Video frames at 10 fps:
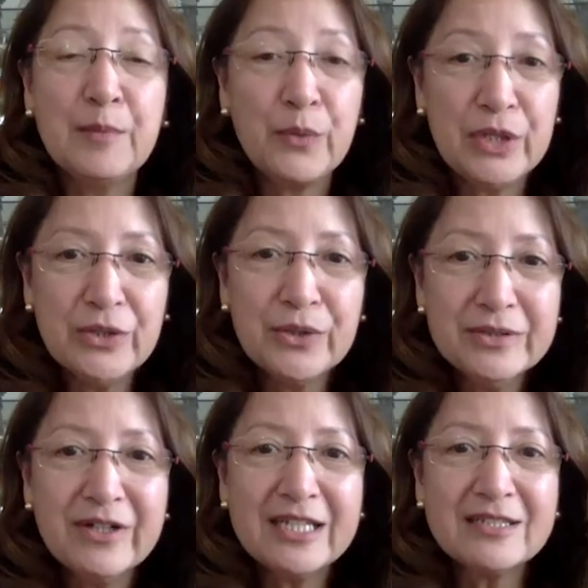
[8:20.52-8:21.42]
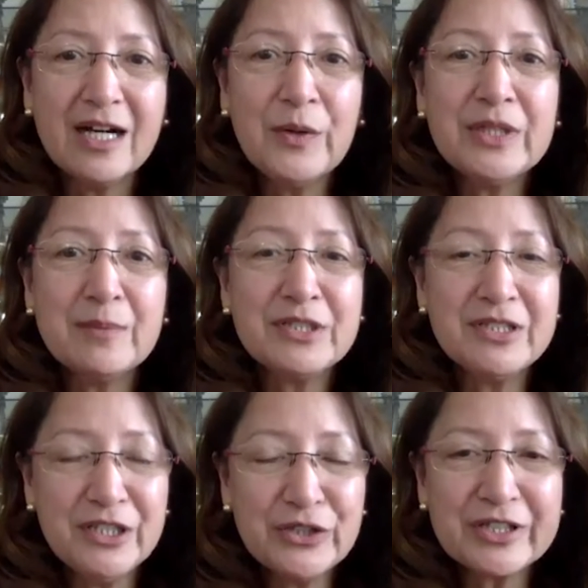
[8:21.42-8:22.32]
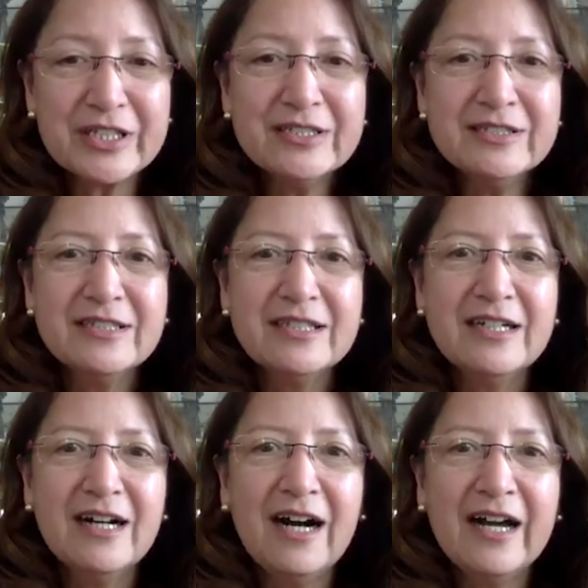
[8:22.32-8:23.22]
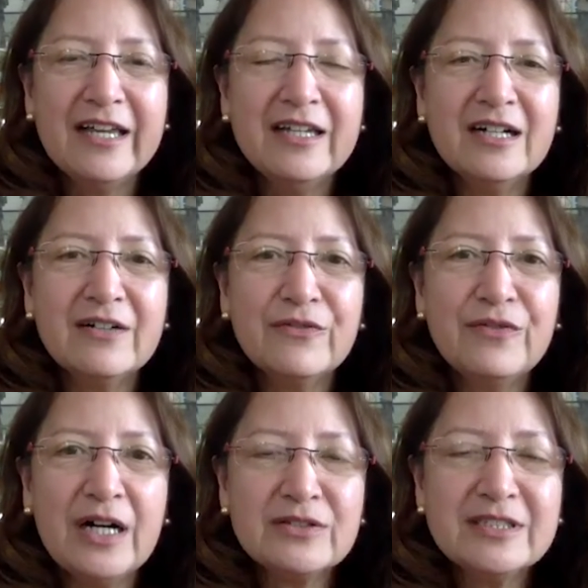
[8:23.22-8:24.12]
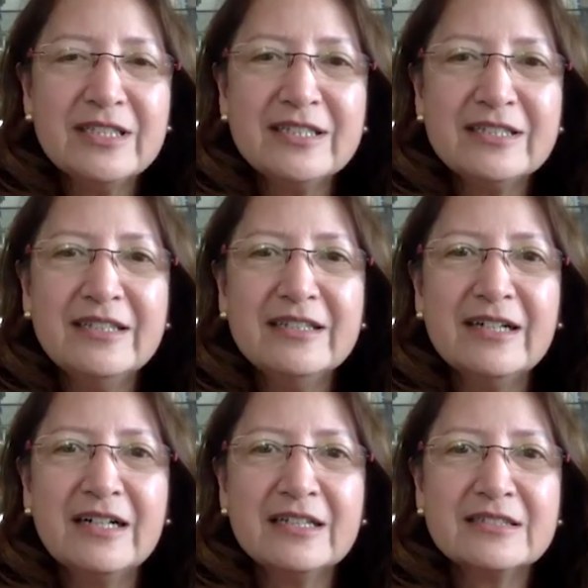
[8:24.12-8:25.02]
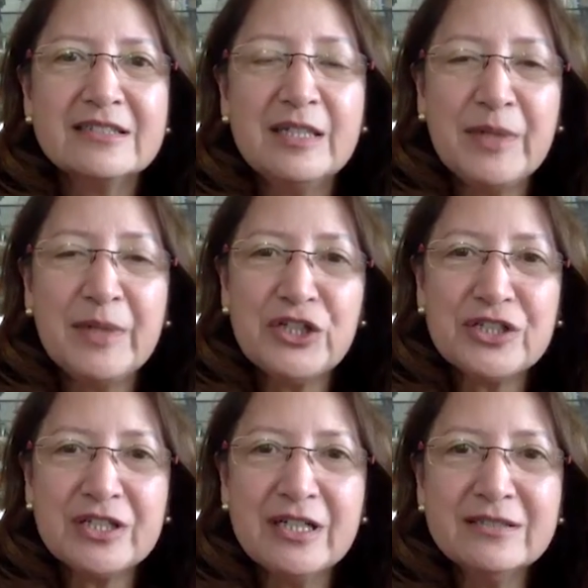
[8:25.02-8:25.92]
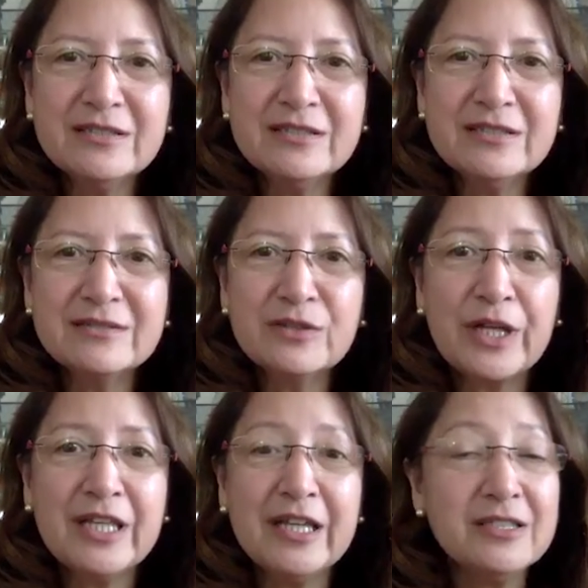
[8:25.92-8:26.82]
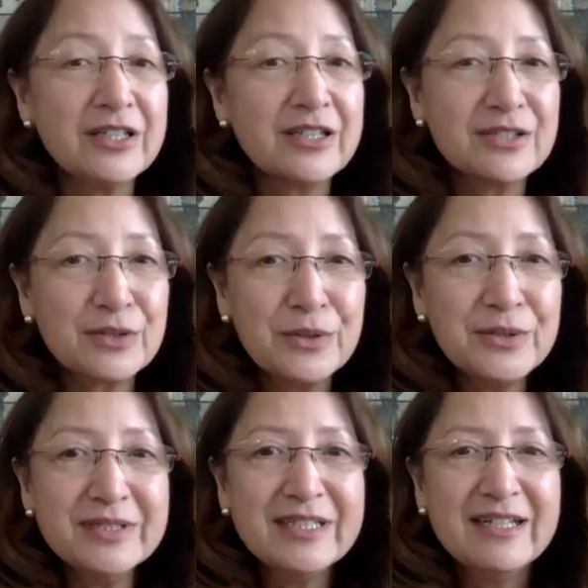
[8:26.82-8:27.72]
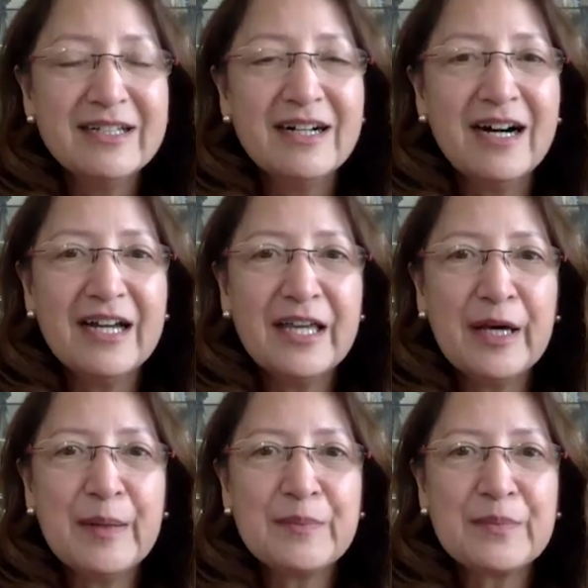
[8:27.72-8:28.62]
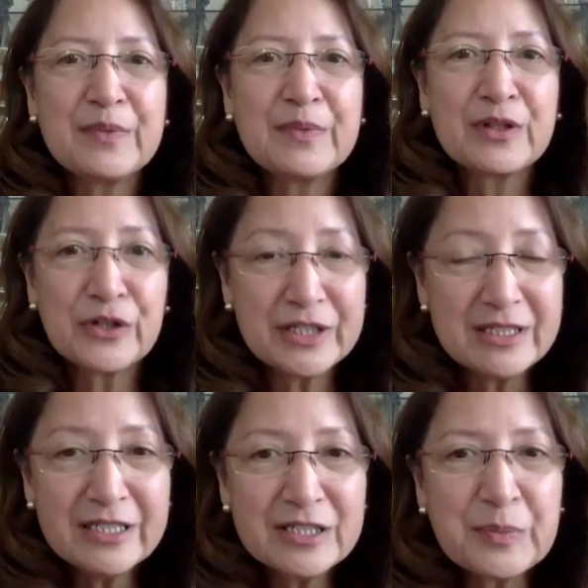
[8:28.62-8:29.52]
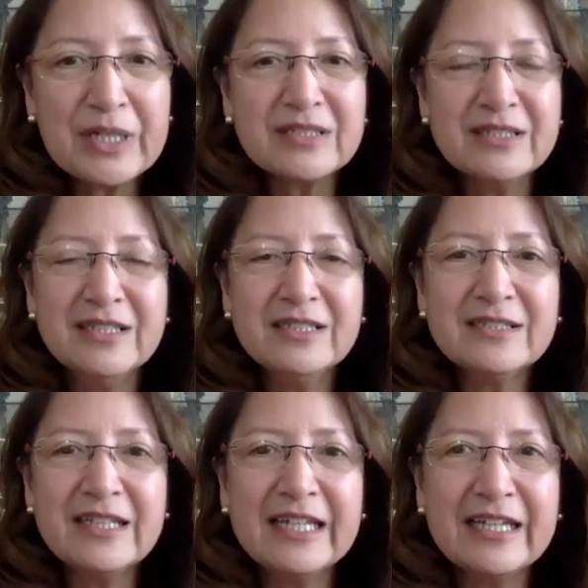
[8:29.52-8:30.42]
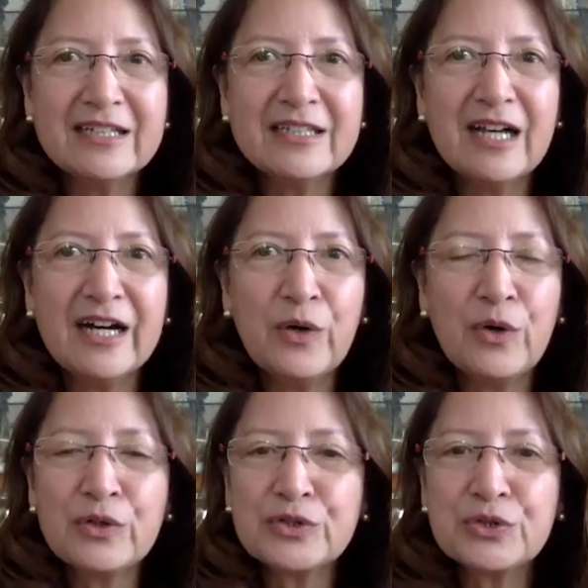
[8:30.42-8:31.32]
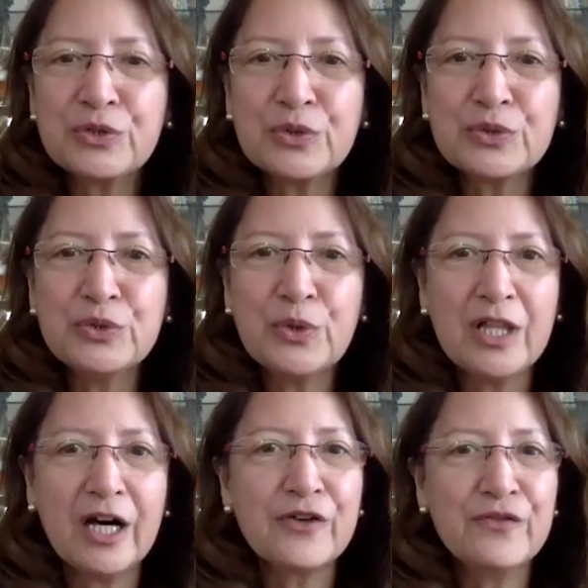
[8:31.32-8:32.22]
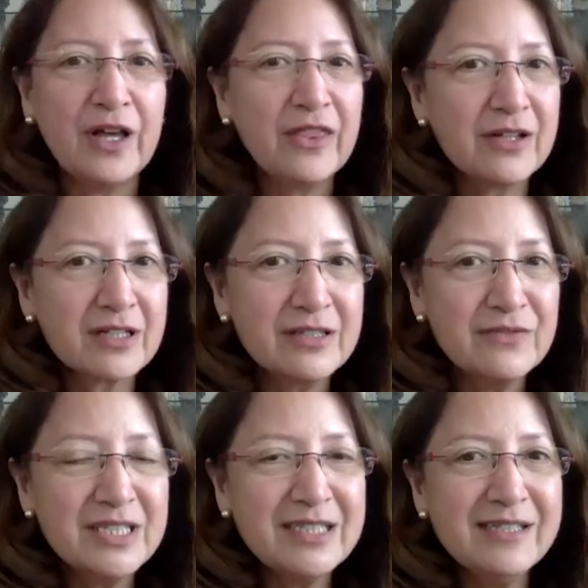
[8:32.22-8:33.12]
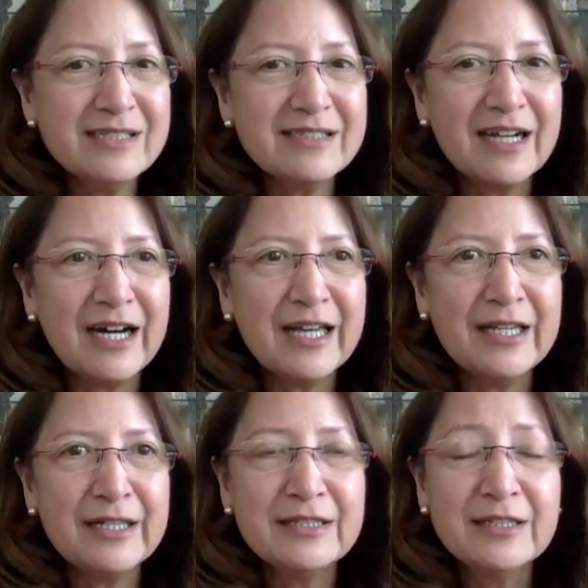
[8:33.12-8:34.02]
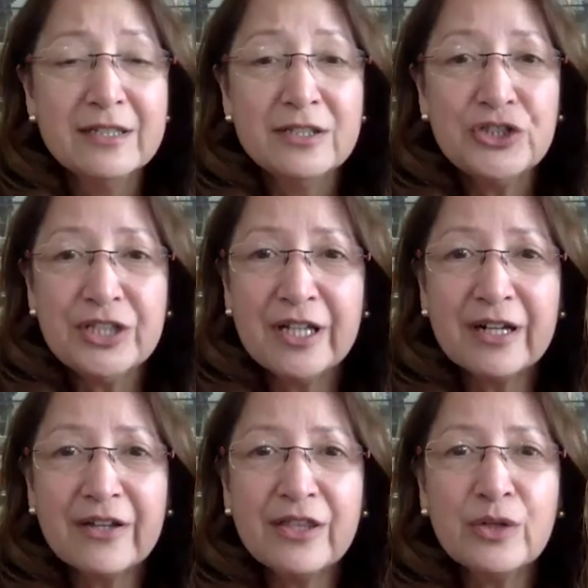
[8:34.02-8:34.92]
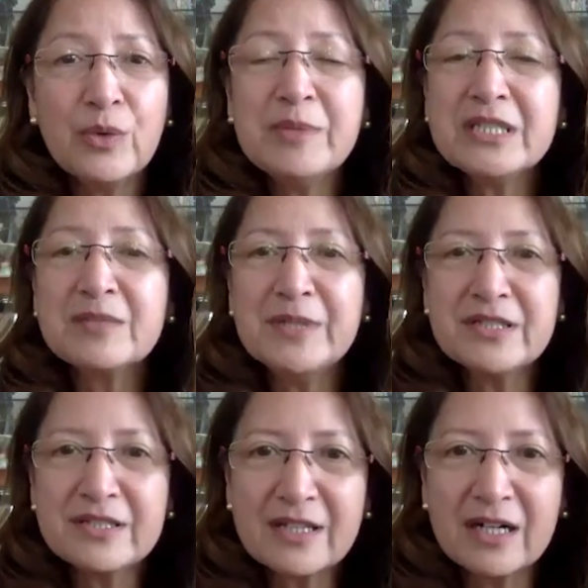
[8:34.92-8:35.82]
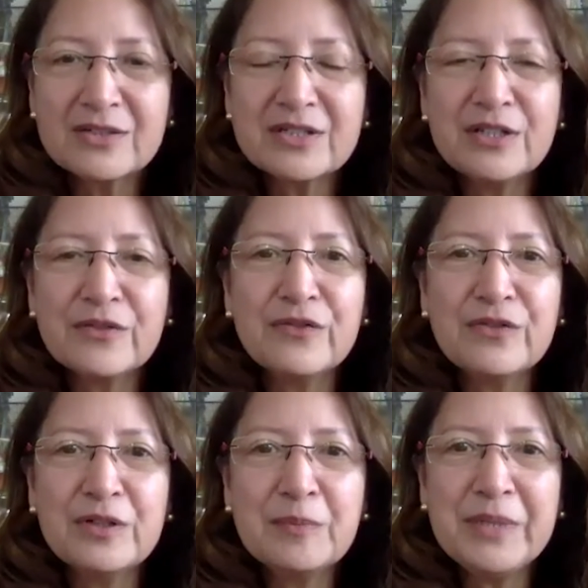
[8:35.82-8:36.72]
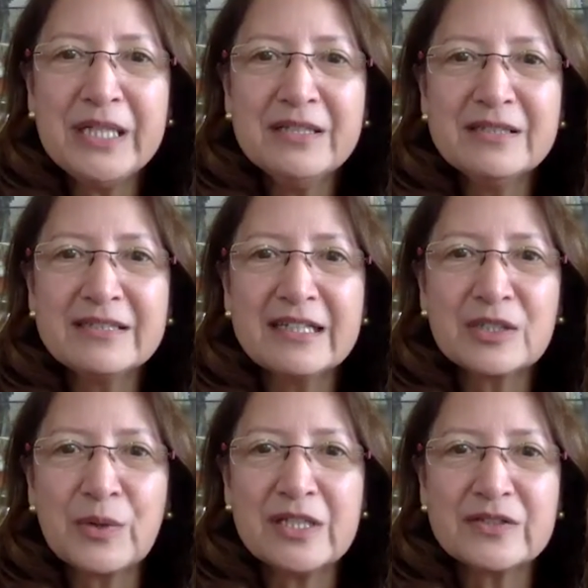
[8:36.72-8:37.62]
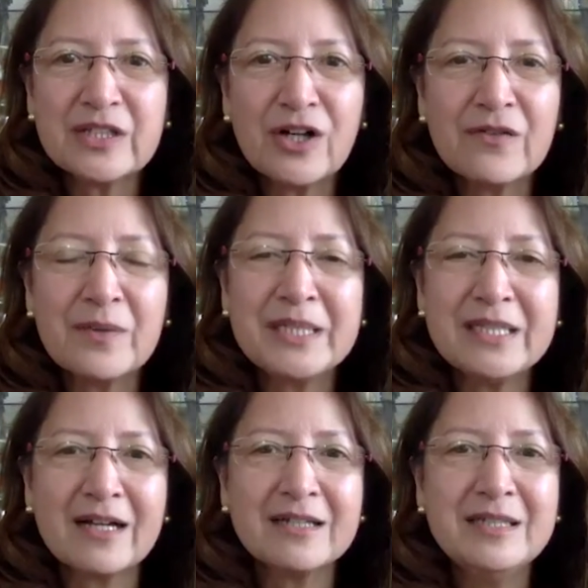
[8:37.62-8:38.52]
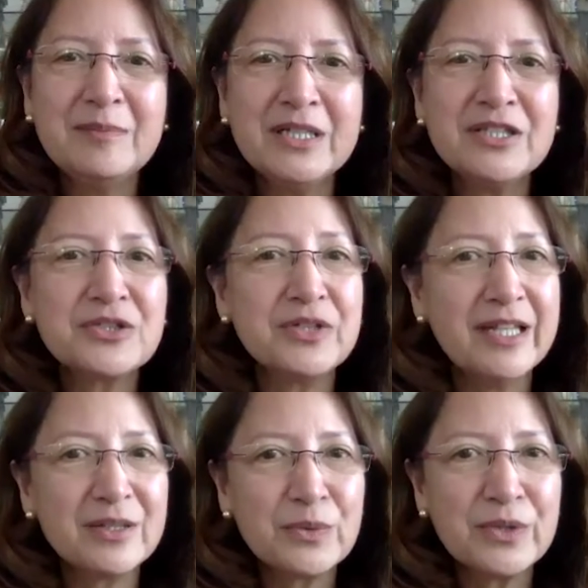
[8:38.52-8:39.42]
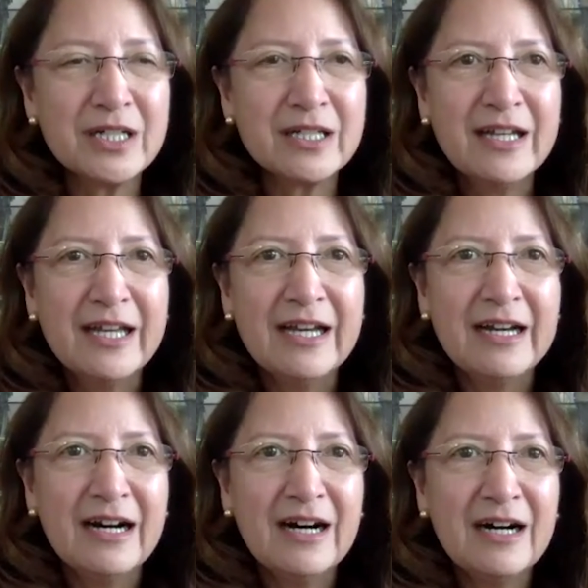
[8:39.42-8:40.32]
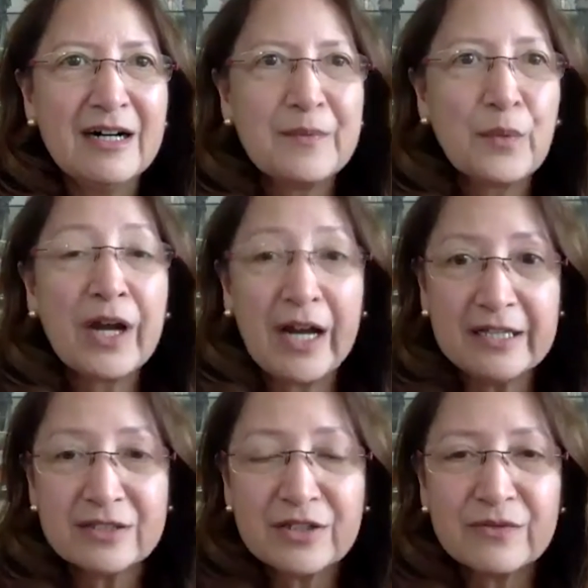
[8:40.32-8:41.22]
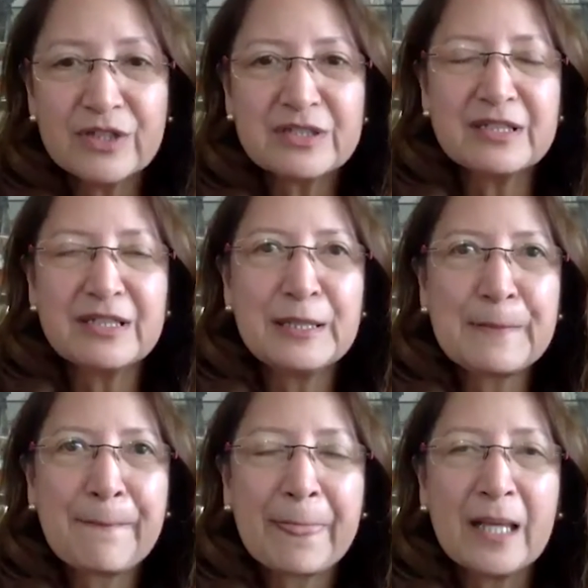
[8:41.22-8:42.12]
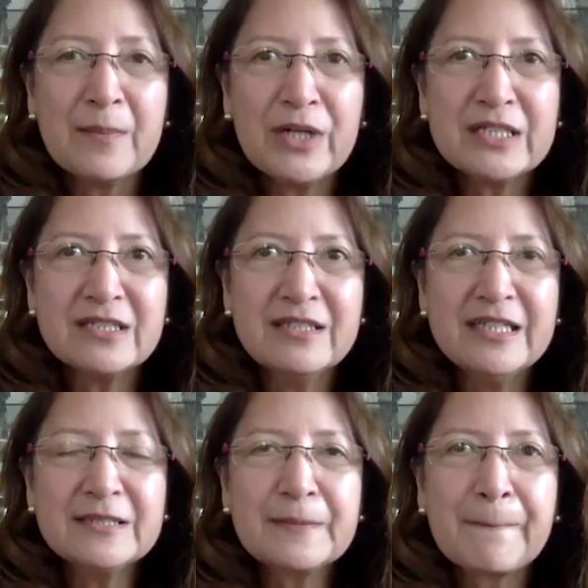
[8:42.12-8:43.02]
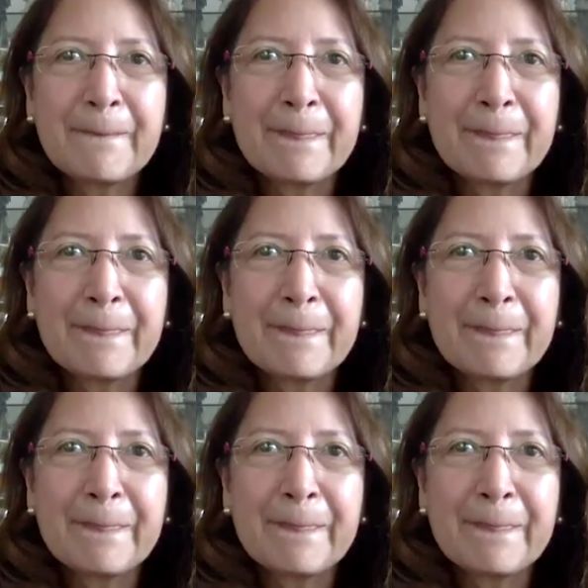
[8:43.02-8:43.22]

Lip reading: a widow right now, and I'm a senior. I founded TeamAsia 28 years ago. I am currently its president, and I also do a lot of other activities. I chair the Women's Business Council of the Philippines, as well as the Government Academe Industry Network, where I serve as president.